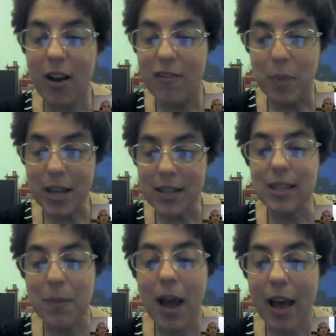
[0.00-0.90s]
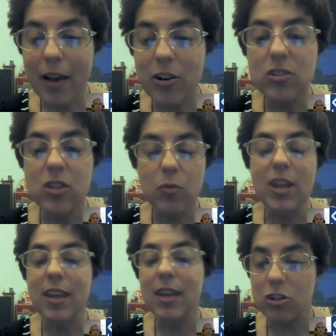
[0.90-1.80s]
basic patterns that we
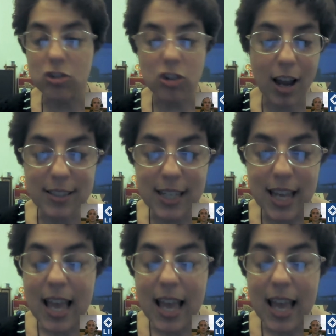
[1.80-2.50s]
can extract.